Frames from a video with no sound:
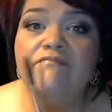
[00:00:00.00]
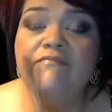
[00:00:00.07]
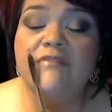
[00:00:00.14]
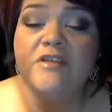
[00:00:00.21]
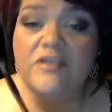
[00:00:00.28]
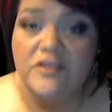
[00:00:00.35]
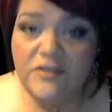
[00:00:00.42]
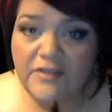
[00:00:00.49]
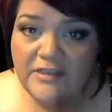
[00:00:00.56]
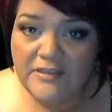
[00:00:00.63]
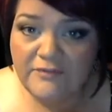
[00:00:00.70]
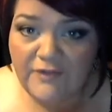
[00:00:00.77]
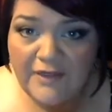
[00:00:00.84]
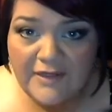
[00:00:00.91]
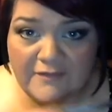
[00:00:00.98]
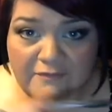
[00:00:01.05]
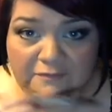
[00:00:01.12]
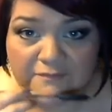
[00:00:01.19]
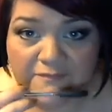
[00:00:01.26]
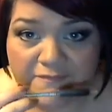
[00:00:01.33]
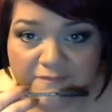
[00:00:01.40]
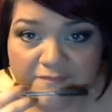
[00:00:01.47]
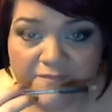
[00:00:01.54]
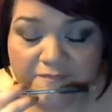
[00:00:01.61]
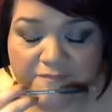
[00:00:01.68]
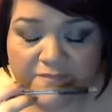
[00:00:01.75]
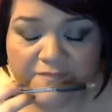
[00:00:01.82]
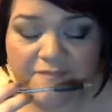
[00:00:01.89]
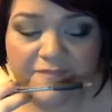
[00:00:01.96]
It was 2005.
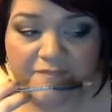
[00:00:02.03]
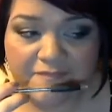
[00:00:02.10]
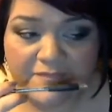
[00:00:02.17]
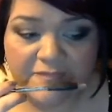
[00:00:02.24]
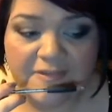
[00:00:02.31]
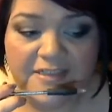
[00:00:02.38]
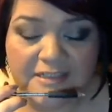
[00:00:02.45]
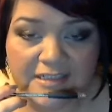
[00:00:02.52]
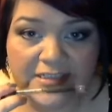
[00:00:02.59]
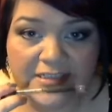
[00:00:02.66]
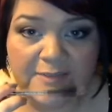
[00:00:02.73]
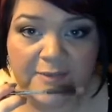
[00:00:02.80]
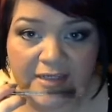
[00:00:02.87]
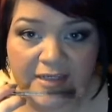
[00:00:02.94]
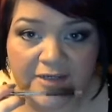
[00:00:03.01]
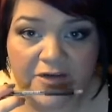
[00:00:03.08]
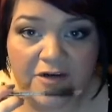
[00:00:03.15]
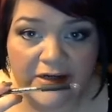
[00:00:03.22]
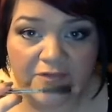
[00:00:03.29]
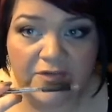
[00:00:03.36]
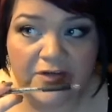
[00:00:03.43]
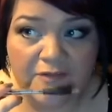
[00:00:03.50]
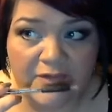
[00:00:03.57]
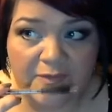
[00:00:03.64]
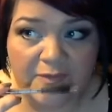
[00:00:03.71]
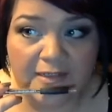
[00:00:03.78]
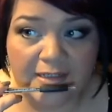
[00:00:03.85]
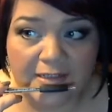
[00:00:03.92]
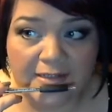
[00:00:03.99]
That was the last time I think I cried in front of
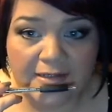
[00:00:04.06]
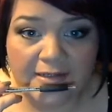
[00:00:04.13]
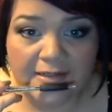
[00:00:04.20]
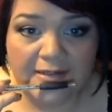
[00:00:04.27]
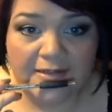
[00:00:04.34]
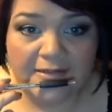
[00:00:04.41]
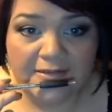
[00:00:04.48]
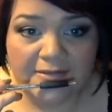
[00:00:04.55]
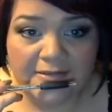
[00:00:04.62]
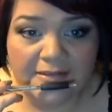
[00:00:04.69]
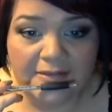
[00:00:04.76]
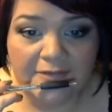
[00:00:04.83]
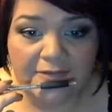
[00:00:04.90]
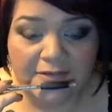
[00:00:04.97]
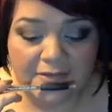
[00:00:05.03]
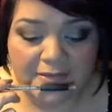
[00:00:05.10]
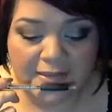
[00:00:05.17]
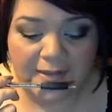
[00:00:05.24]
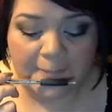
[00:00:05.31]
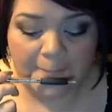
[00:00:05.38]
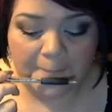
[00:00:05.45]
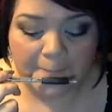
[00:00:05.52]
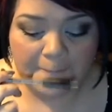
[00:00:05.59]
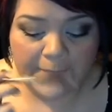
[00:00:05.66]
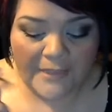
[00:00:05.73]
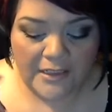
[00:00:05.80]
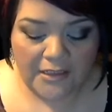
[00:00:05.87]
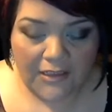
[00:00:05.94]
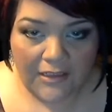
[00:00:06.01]
anybody. So, yeah.
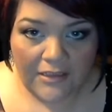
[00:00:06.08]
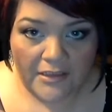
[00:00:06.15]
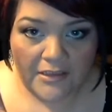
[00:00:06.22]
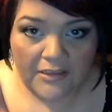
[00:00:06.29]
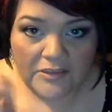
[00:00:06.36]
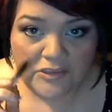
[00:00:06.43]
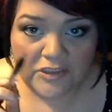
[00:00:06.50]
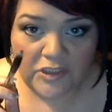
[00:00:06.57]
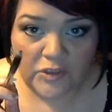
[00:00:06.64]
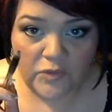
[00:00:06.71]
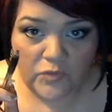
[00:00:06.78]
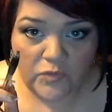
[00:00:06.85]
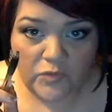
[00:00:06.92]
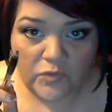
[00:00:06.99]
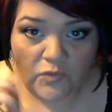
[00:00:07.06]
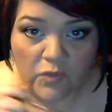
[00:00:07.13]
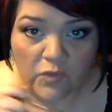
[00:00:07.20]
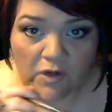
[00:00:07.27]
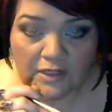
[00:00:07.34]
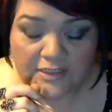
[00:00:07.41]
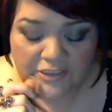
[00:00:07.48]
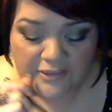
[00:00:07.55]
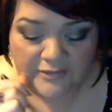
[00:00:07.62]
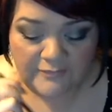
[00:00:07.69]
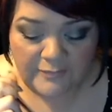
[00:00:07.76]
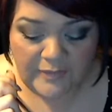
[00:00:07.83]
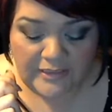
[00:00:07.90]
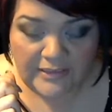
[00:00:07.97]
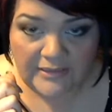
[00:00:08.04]
So, watch it
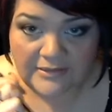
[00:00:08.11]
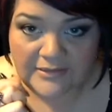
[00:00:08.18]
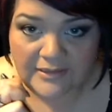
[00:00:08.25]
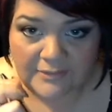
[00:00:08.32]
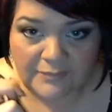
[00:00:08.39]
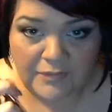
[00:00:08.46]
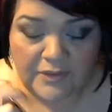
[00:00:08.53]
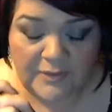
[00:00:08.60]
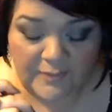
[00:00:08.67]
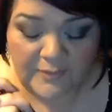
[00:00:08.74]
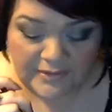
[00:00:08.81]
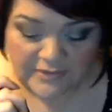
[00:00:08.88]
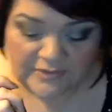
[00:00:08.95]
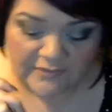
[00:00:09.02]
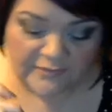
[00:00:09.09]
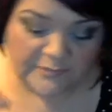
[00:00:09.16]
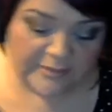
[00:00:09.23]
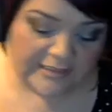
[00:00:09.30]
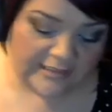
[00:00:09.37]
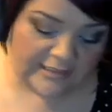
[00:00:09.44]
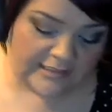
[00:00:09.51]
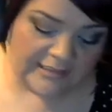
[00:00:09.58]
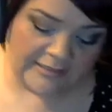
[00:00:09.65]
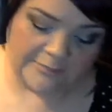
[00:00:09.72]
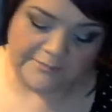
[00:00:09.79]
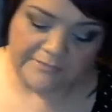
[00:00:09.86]
because I'm pretty positive I'm taking it down.